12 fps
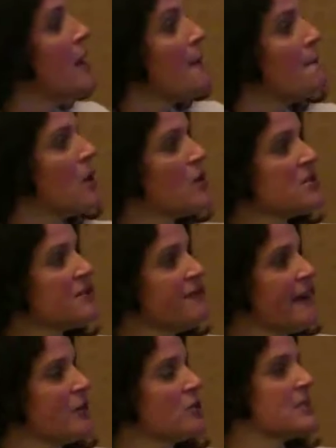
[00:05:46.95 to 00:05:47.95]
Most
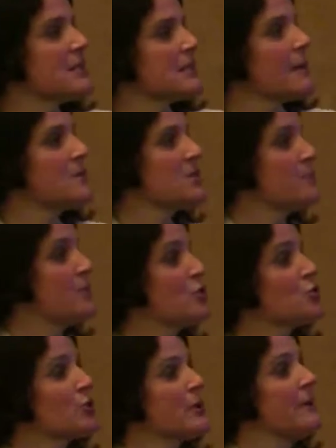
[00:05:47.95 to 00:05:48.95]
offenders in substance
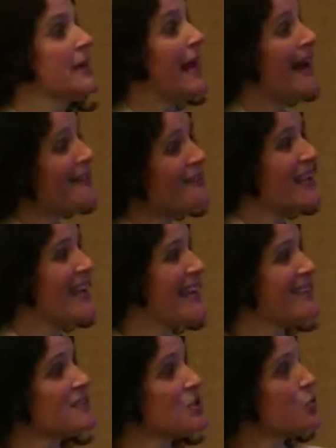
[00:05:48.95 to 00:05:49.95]
abuse treatment have an
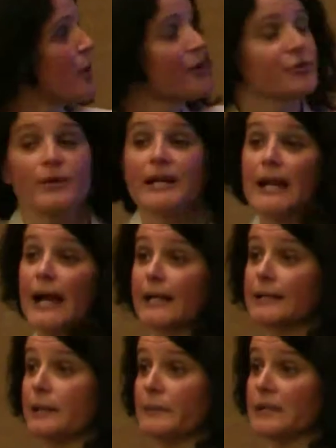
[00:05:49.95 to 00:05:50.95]
8th to 12th grade
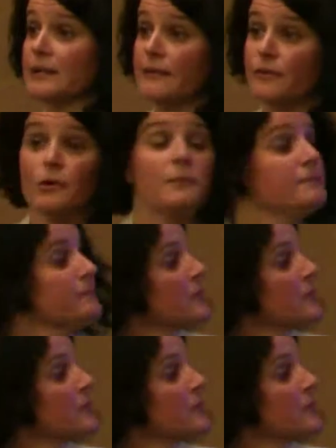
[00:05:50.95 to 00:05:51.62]
academic level,